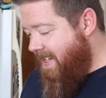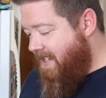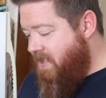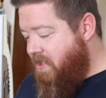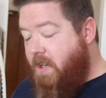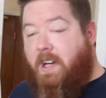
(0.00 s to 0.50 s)

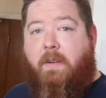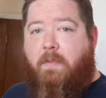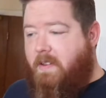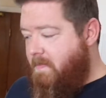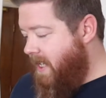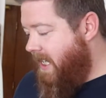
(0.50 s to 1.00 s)
Journey
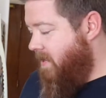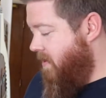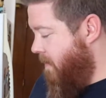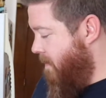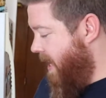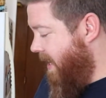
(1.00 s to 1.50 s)
with me to
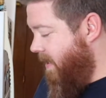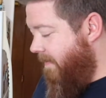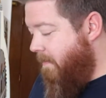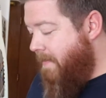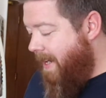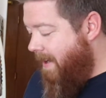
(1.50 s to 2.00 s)
the mind of
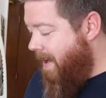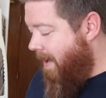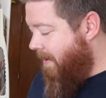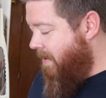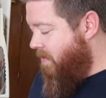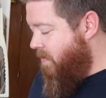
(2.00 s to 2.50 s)
a
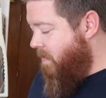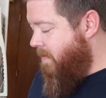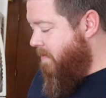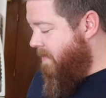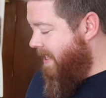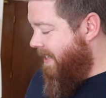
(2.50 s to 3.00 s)
maniac, doomed
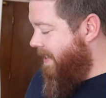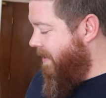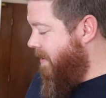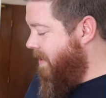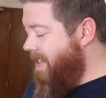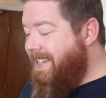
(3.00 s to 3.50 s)
to be a
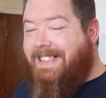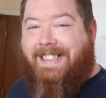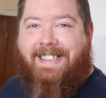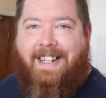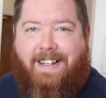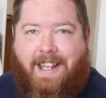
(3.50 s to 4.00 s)
killer
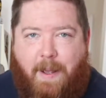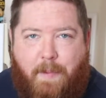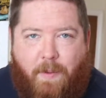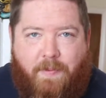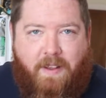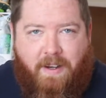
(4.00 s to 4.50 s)
since I came
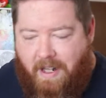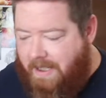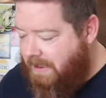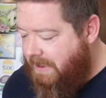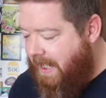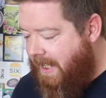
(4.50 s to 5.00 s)
out the
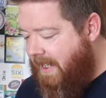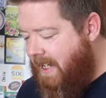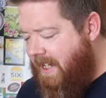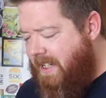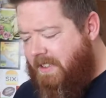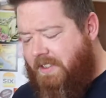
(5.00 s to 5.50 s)
nutsack.
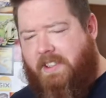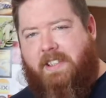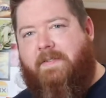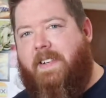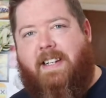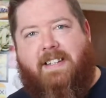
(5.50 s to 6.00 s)
Just
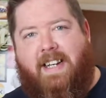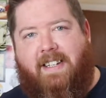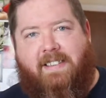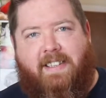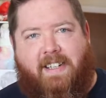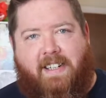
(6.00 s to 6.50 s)
a
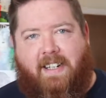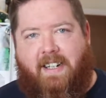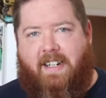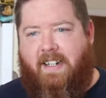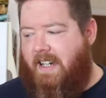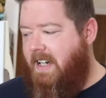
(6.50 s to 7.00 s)
fantastic
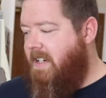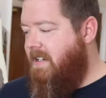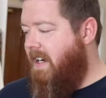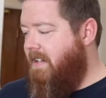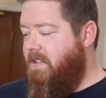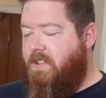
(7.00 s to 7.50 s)

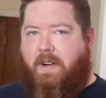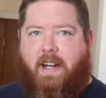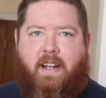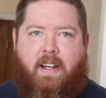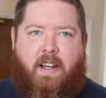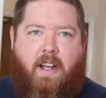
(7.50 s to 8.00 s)
Dr.
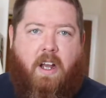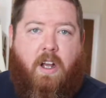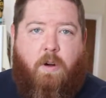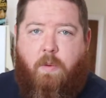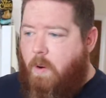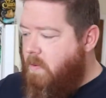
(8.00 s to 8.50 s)
Dre
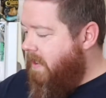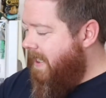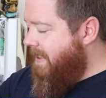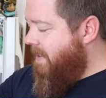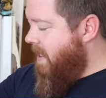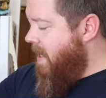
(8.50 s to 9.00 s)
quote.
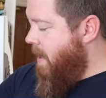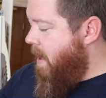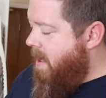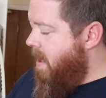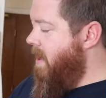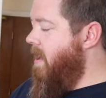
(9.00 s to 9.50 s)
Let's
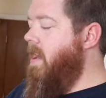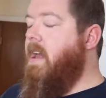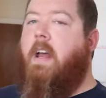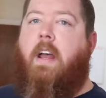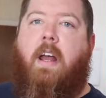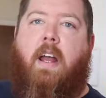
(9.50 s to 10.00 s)

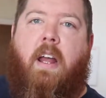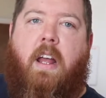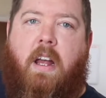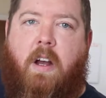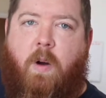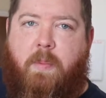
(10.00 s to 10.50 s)

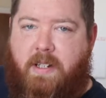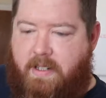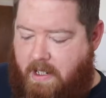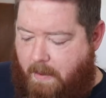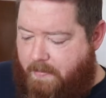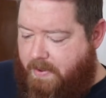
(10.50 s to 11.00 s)
open
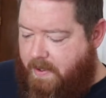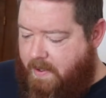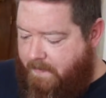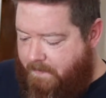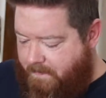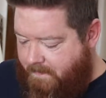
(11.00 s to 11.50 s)
this up
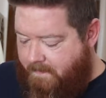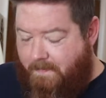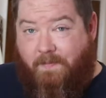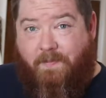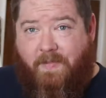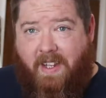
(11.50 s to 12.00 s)

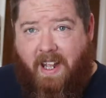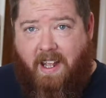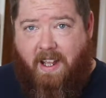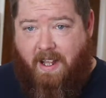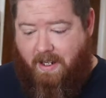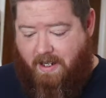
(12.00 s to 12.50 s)

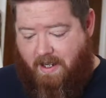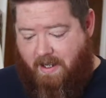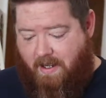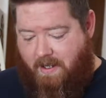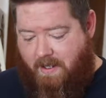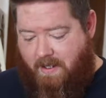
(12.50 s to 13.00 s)

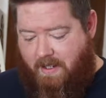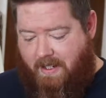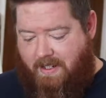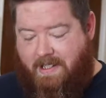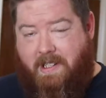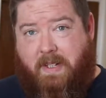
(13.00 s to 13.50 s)
and
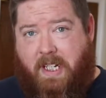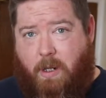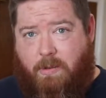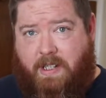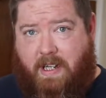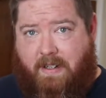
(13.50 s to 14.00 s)
see what the
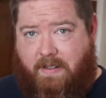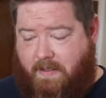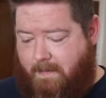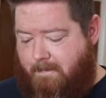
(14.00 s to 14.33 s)
note says.